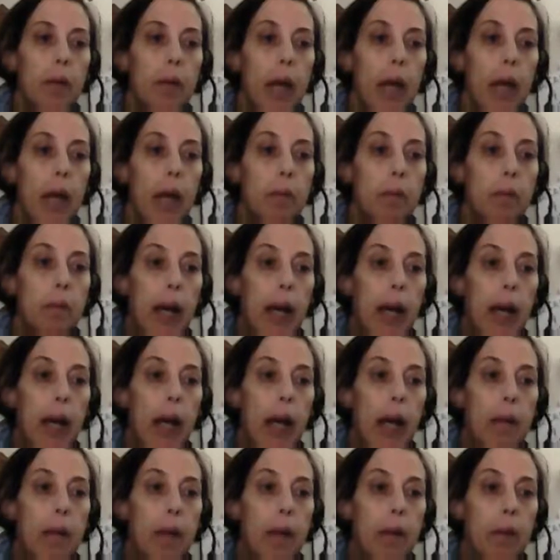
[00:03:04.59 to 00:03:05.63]
They are
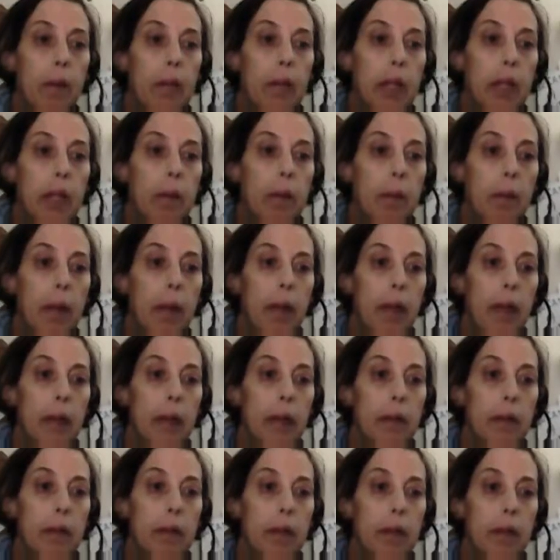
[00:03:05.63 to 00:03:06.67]
bragging about reading my
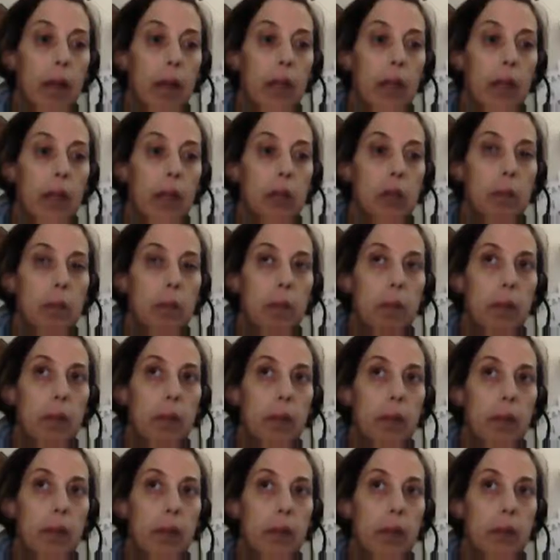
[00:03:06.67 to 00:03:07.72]
mind, and occasionally my
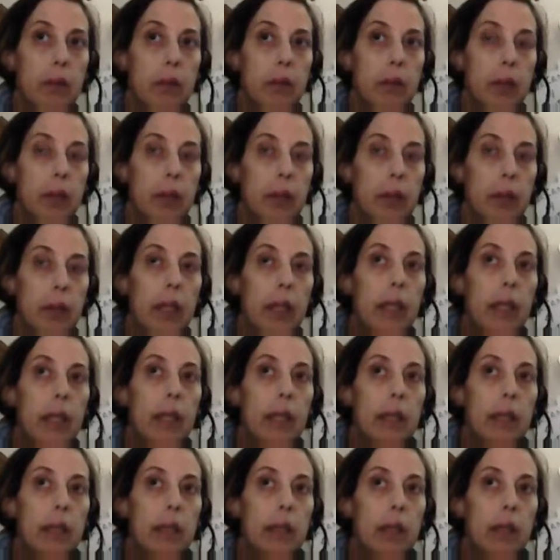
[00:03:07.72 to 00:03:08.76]
brother does too.
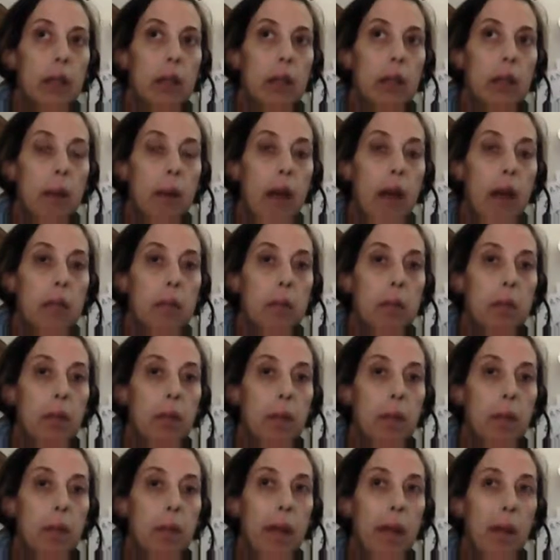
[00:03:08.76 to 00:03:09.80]
So it's
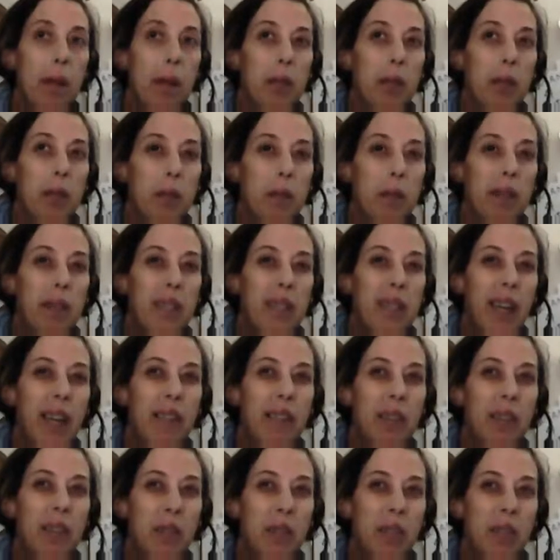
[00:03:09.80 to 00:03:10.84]
possible that my family's been
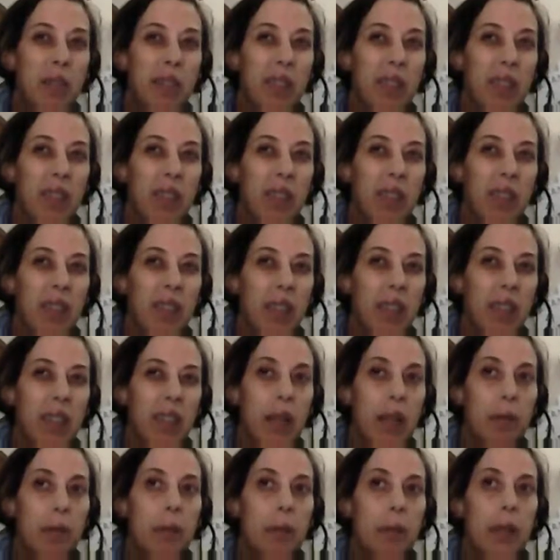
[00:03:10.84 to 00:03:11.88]
dead for a really long
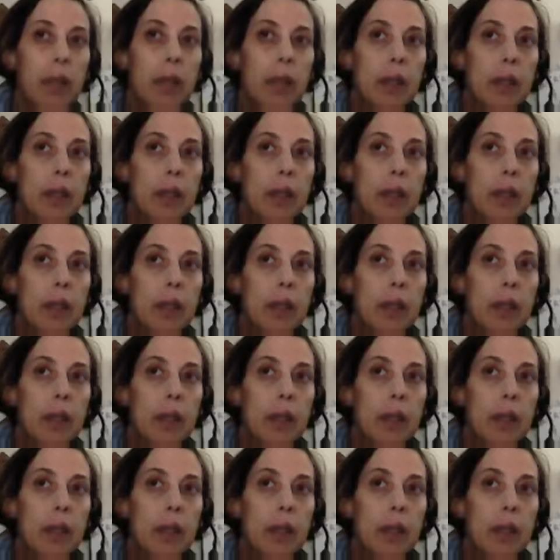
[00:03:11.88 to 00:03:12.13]
time.